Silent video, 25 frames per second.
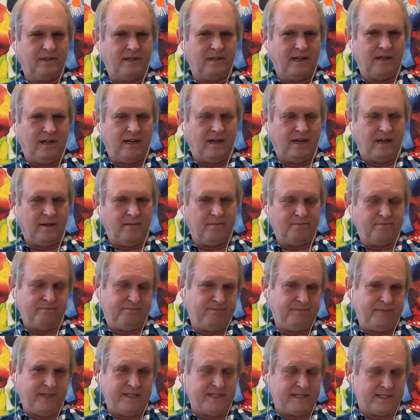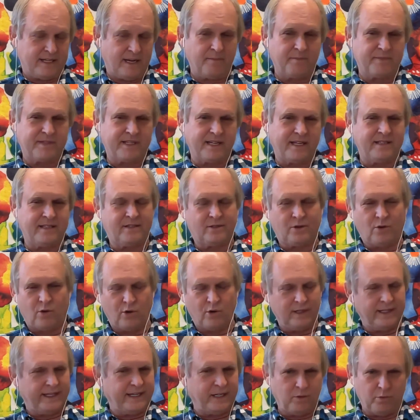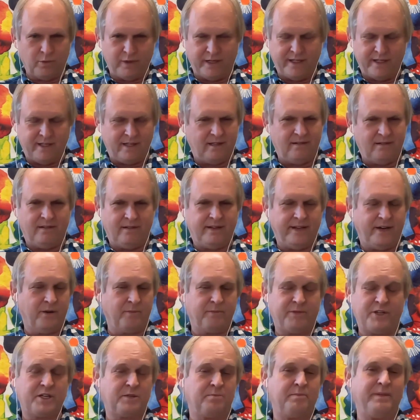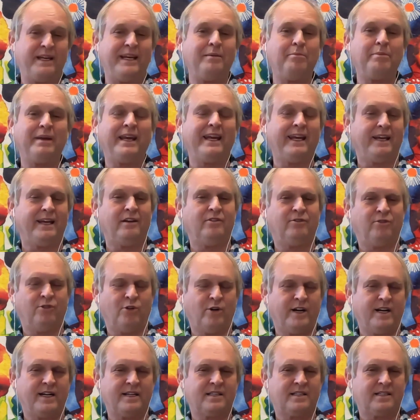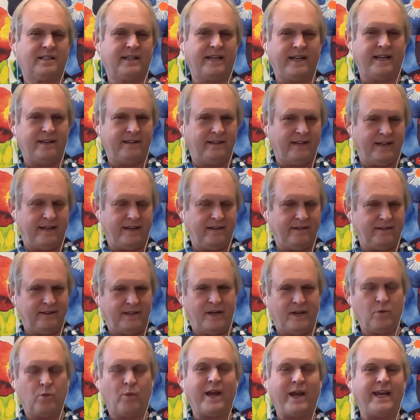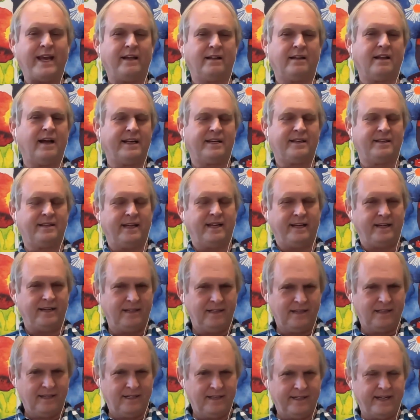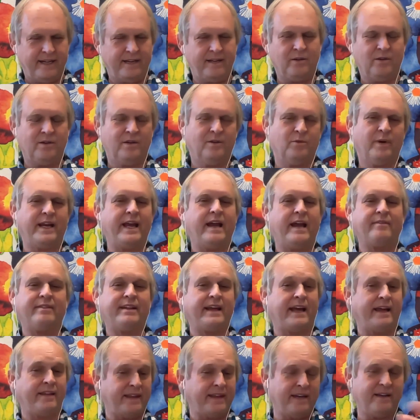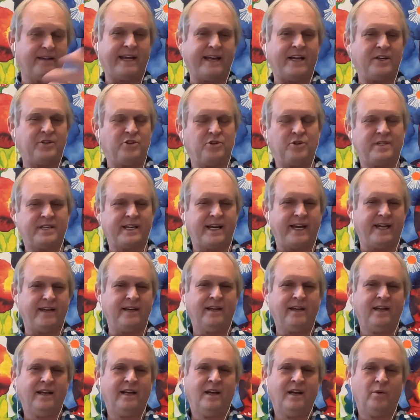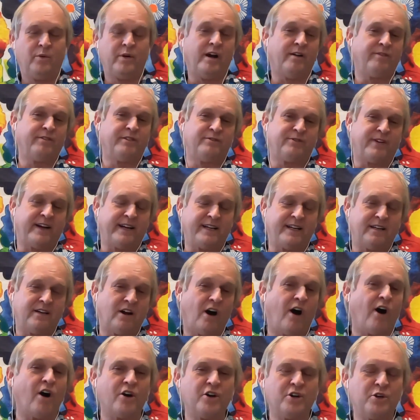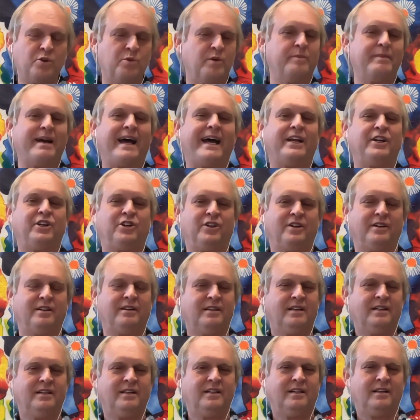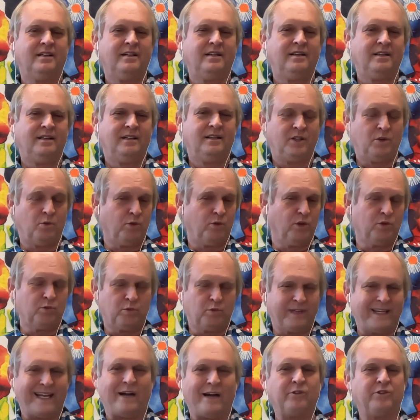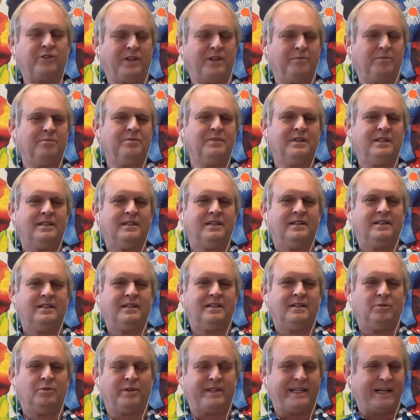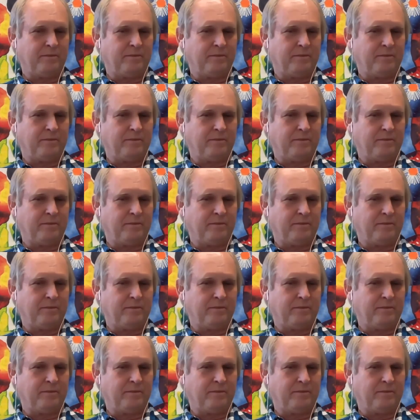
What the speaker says: in some sense correlated with their just being big for us. They weigh a lot. They weigh heavy. And then, as you say, we often find it hard to imagine the world without them, without